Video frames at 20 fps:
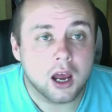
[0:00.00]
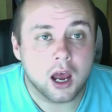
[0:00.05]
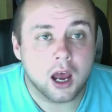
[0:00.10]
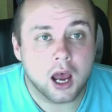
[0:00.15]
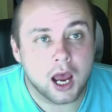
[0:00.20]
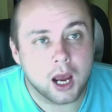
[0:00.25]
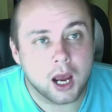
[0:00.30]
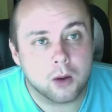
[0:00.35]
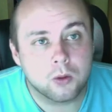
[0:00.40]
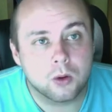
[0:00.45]

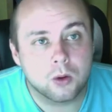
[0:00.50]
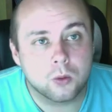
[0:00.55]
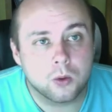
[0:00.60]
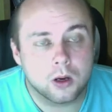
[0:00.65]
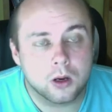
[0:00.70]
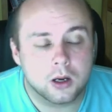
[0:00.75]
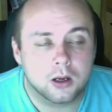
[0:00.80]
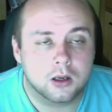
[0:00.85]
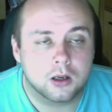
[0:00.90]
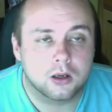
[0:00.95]
what they
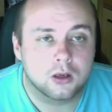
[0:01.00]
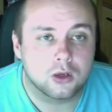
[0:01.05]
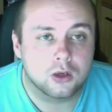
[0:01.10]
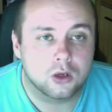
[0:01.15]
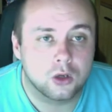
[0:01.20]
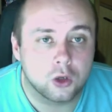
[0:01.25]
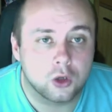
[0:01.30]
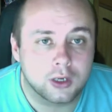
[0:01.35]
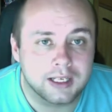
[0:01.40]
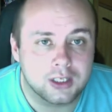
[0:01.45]
are filming
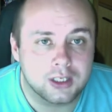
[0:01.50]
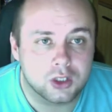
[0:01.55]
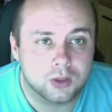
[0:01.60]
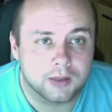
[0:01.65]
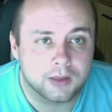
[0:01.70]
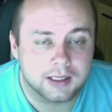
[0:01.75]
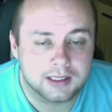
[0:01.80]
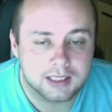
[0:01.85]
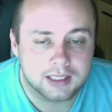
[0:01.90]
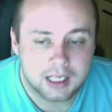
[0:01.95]
on.
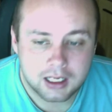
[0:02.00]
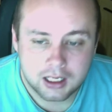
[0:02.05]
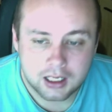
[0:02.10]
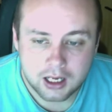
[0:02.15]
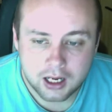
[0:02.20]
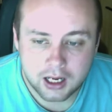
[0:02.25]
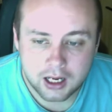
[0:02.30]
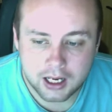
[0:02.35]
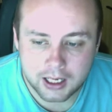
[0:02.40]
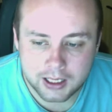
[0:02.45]
So if you
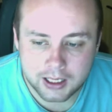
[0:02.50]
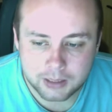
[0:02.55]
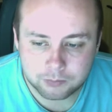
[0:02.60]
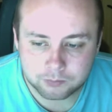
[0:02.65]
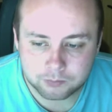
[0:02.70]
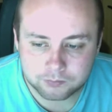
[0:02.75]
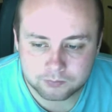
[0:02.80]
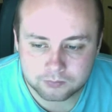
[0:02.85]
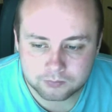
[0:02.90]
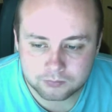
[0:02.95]
can
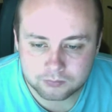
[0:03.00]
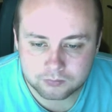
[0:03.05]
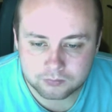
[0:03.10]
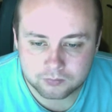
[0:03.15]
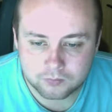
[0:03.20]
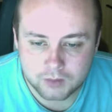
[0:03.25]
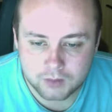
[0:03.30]
comment